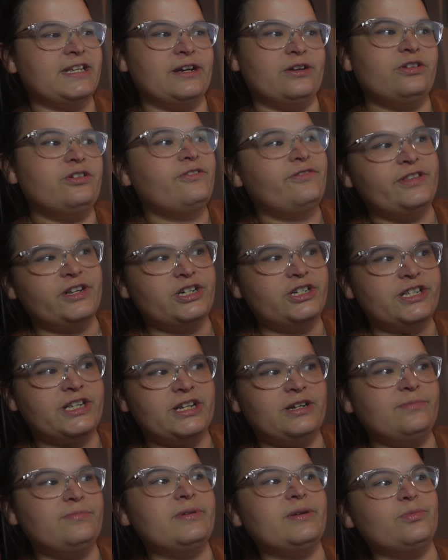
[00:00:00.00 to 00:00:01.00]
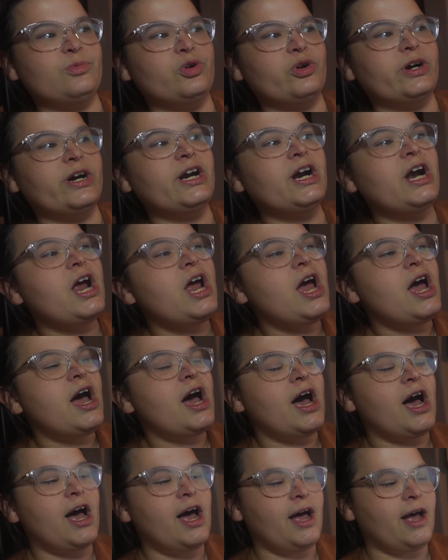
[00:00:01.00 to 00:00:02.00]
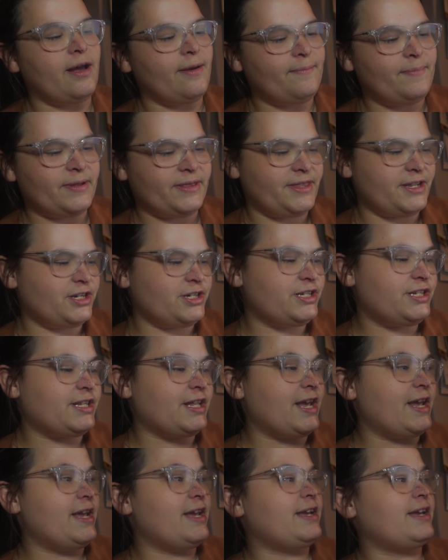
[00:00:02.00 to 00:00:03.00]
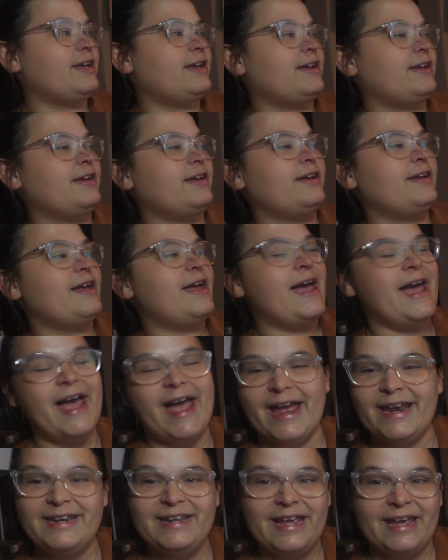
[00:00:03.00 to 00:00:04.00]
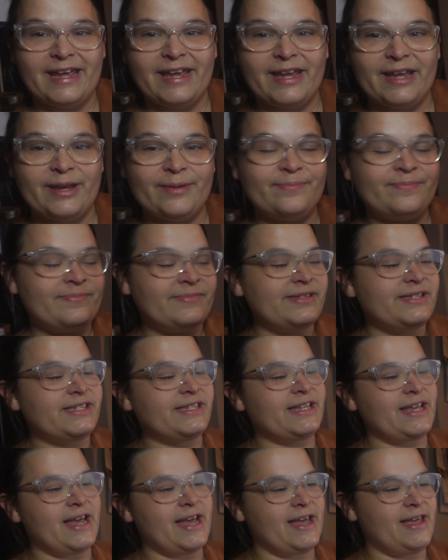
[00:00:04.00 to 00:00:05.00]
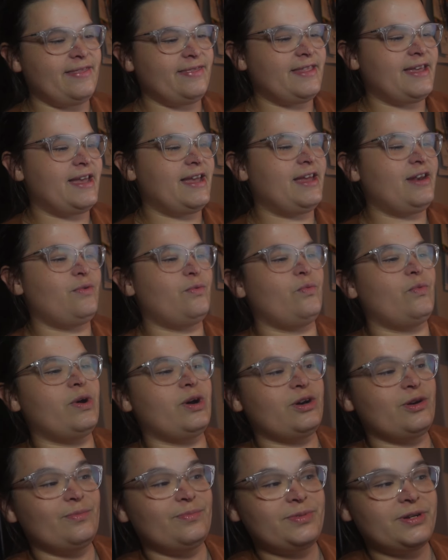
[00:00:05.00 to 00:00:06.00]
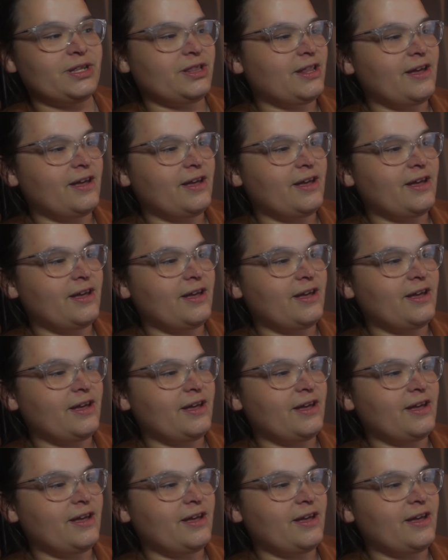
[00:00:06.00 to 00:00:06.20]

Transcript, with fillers: I don't know if there's going to be more, but there's like Head Games and then Welcome to